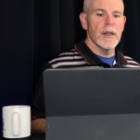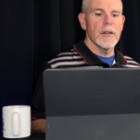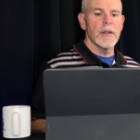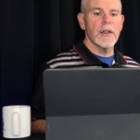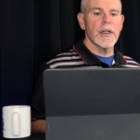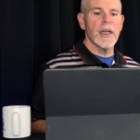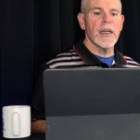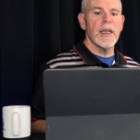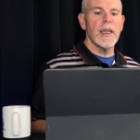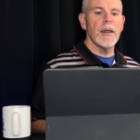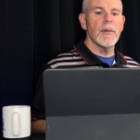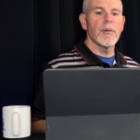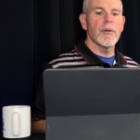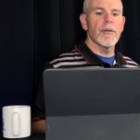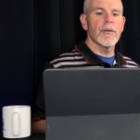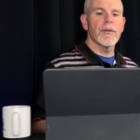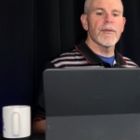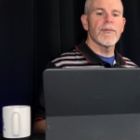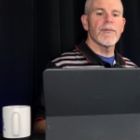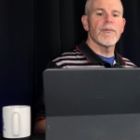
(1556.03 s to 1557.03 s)
Look at
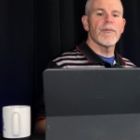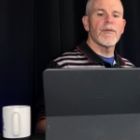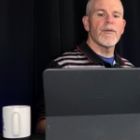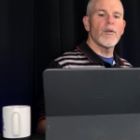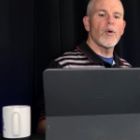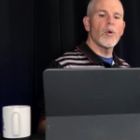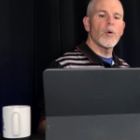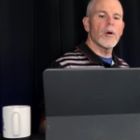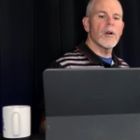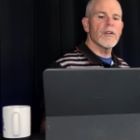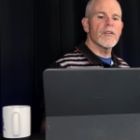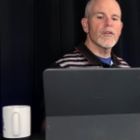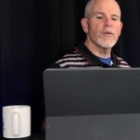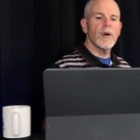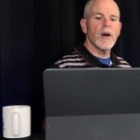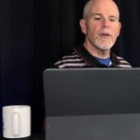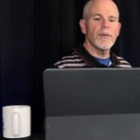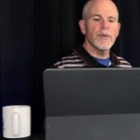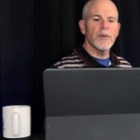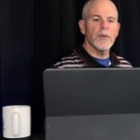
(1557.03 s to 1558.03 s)
Hebrews 4
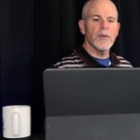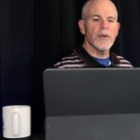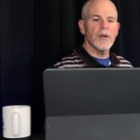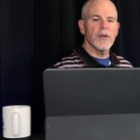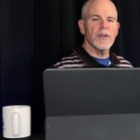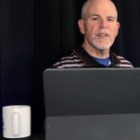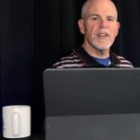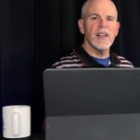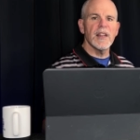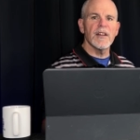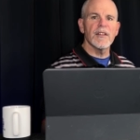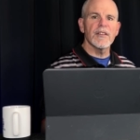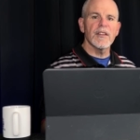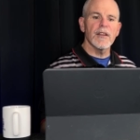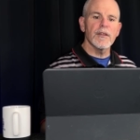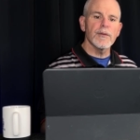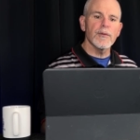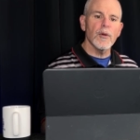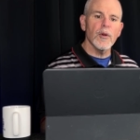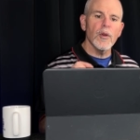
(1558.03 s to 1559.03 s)
12 through 13. It
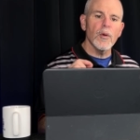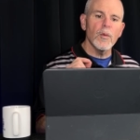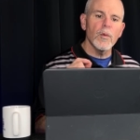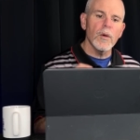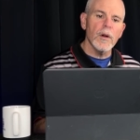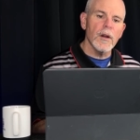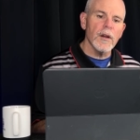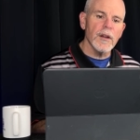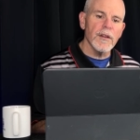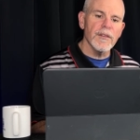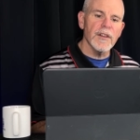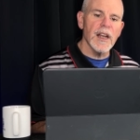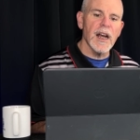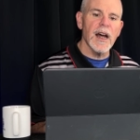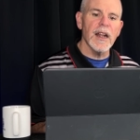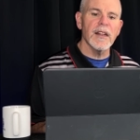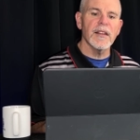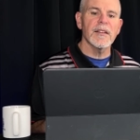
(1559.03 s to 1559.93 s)
says, For the word of God